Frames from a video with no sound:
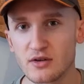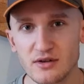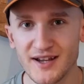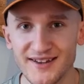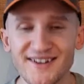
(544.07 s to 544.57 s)
could
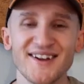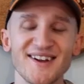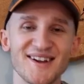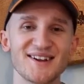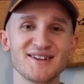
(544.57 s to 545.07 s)

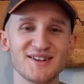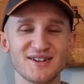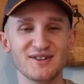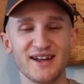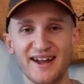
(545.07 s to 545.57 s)

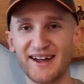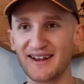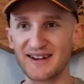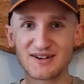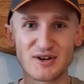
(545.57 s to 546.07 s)

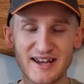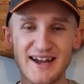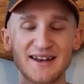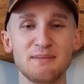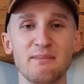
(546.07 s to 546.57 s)
uh, get
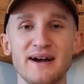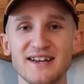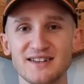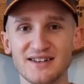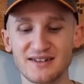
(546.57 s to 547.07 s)
into my
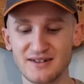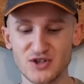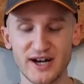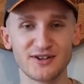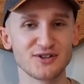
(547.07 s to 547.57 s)
mind and
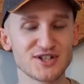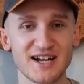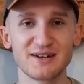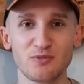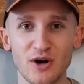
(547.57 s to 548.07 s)
try and
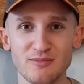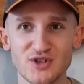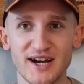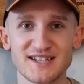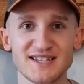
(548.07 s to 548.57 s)
understand what I'm
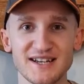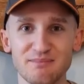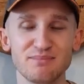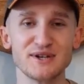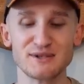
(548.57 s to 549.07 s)
trying to say,
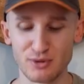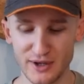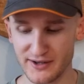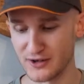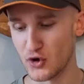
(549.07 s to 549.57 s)
and please put
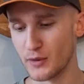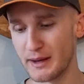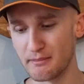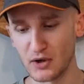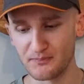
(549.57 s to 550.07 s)
it in the
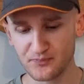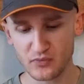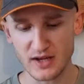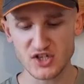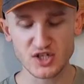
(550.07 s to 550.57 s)
comment. But
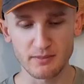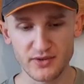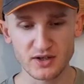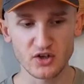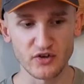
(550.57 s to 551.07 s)
it's
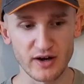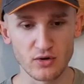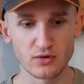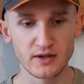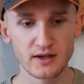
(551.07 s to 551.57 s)
something
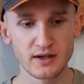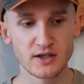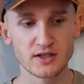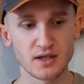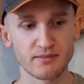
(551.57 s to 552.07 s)
grilled,
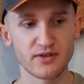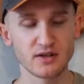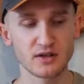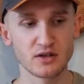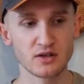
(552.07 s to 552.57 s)

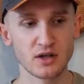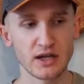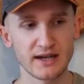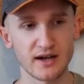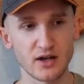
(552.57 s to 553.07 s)
something
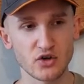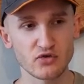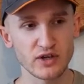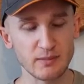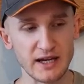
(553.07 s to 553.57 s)
kind of
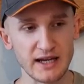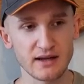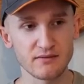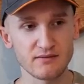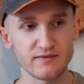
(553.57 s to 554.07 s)

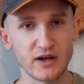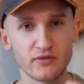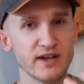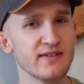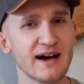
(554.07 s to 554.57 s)
creamy,
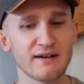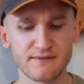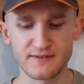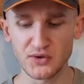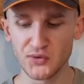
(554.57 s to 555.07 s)
velvety, that
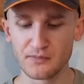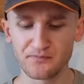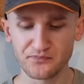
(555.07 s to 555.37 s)
feel